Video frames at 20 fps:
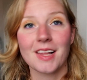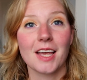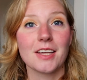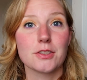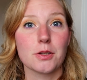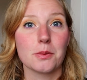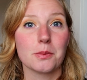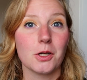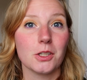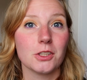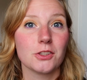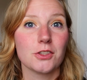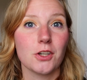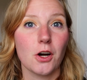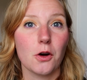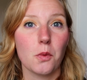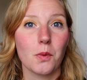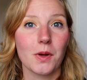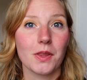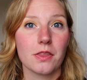So I'm going to
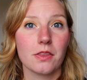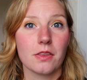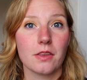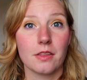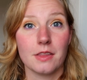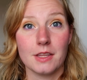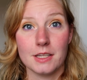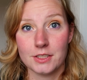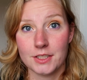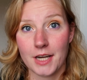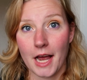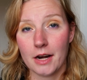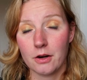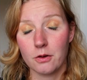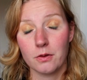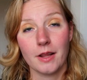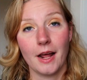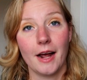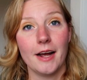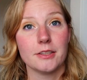start with the
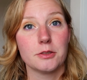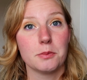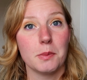shadow that has